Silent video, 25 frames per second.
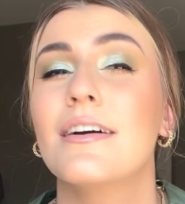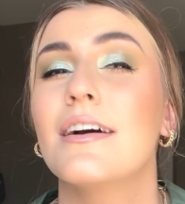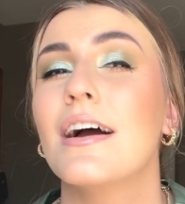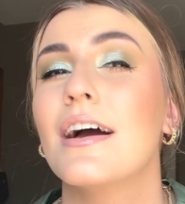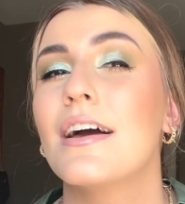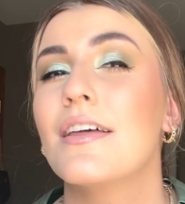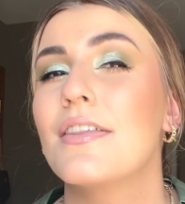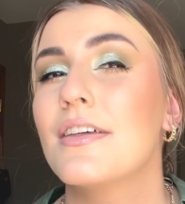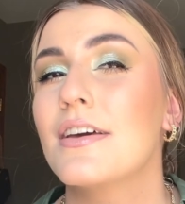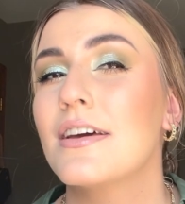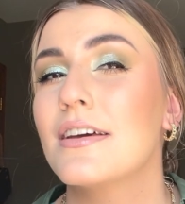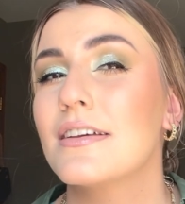I
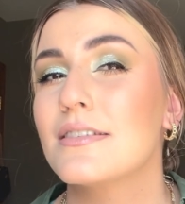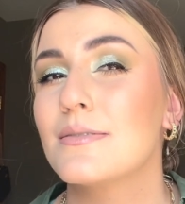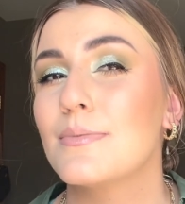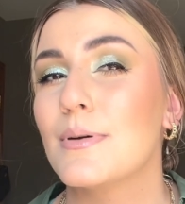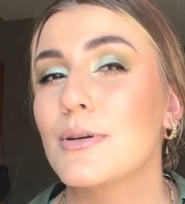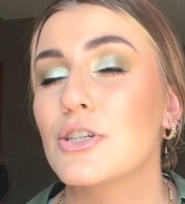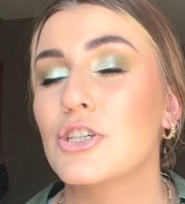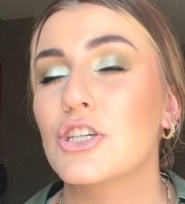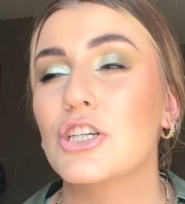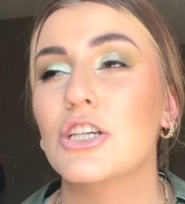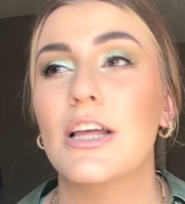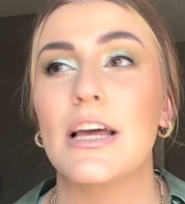think
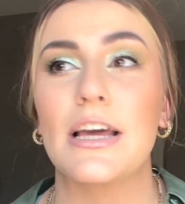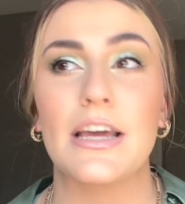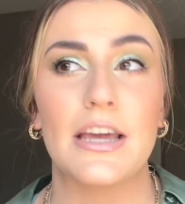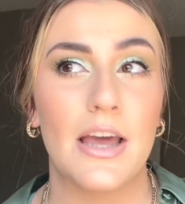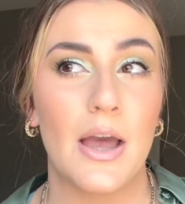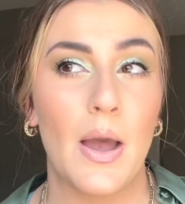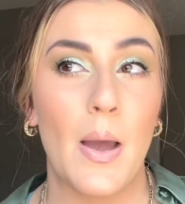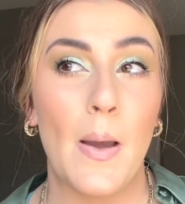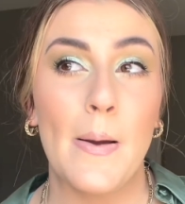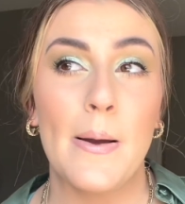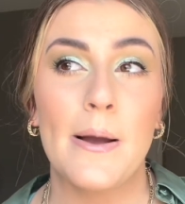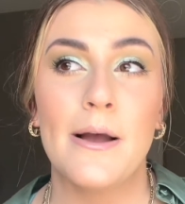especially like
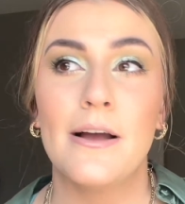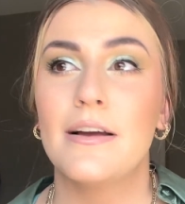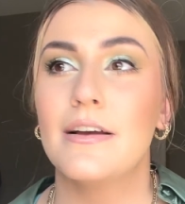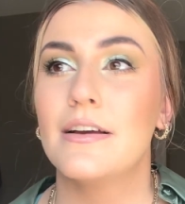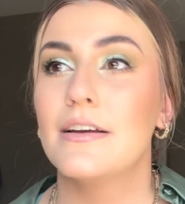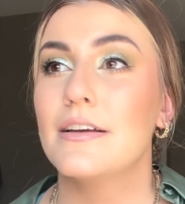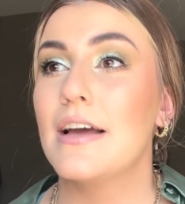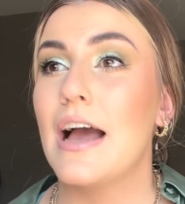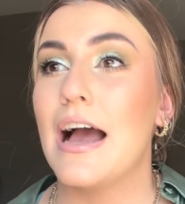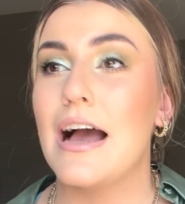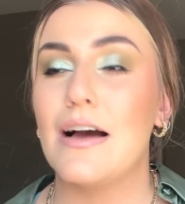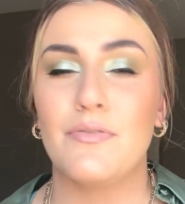
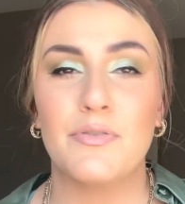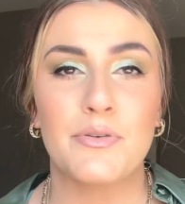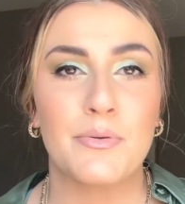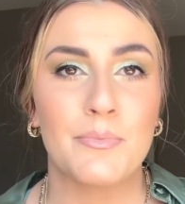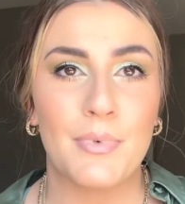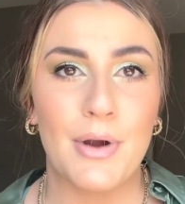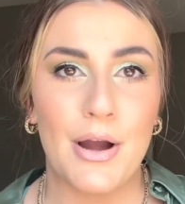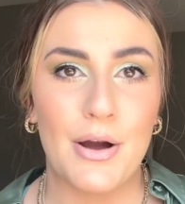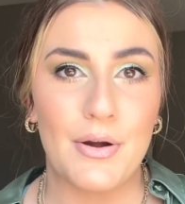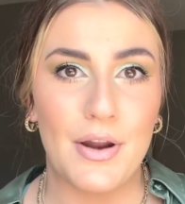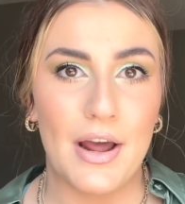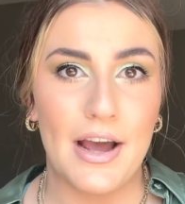having
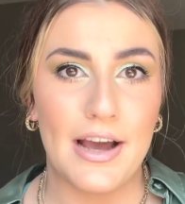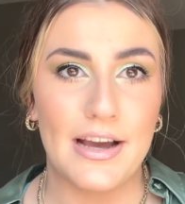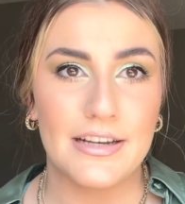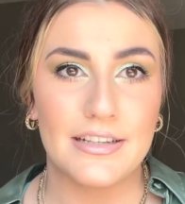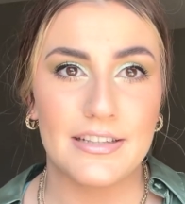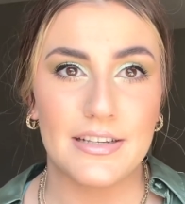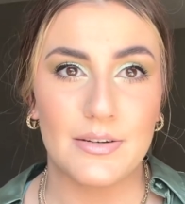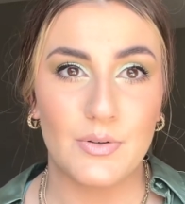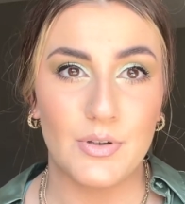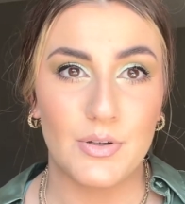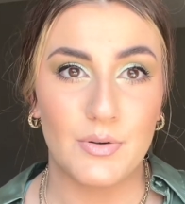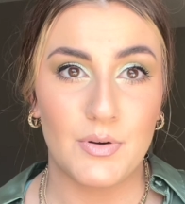brown eyes,
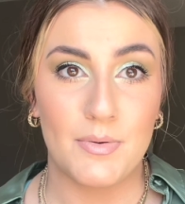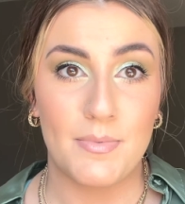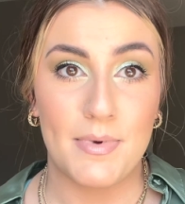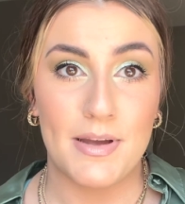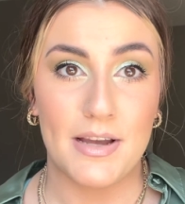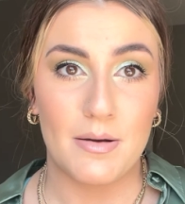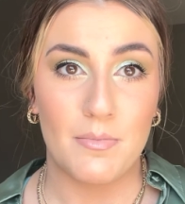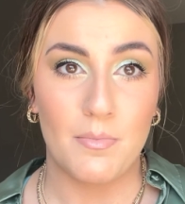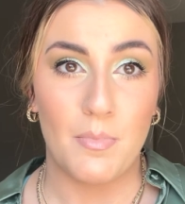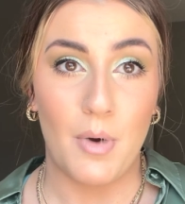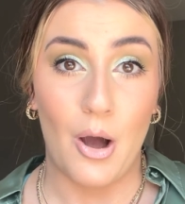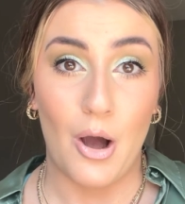I really want to make
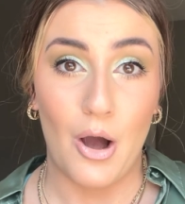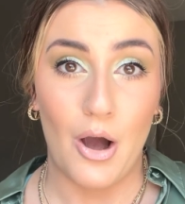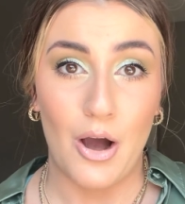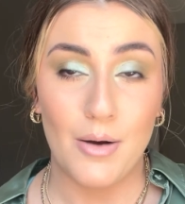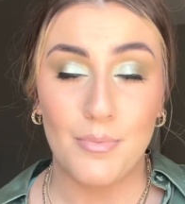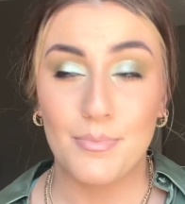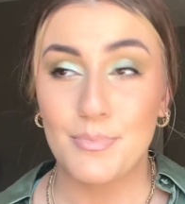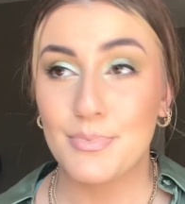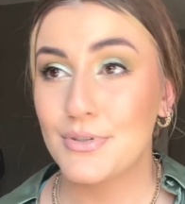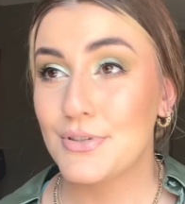them pop.